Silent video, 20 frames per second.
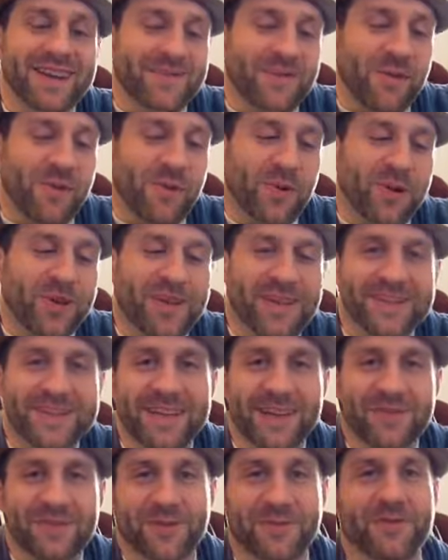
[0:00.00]
reporting on
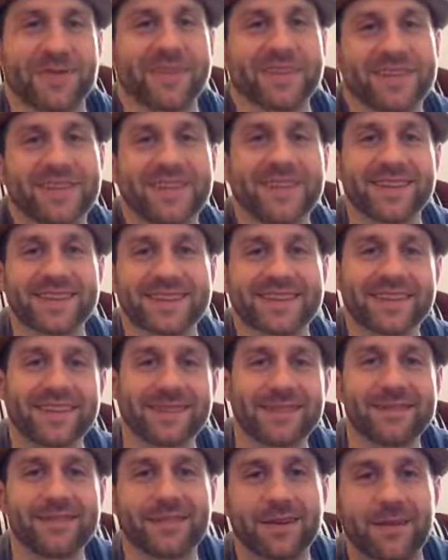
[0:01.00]
South Korea, and then his
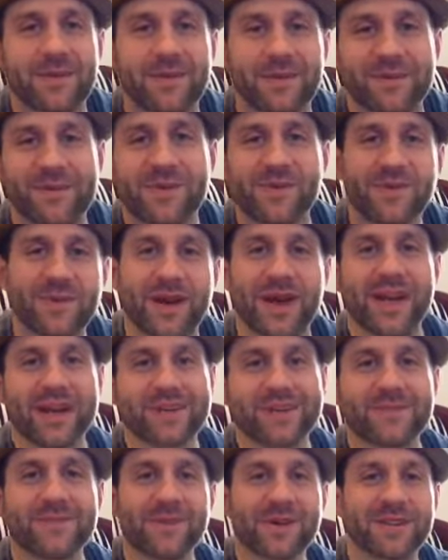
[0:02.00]
kids come in the room
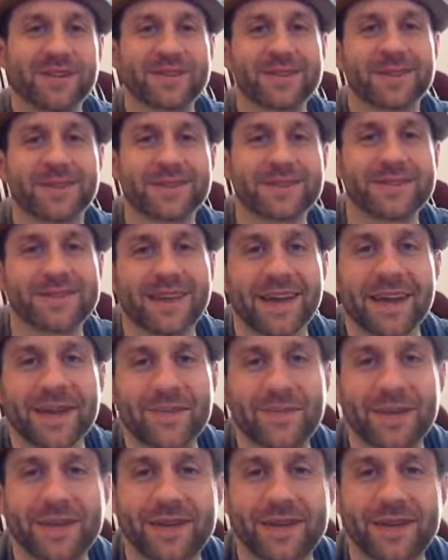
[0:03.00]
behind him while he's on Skype.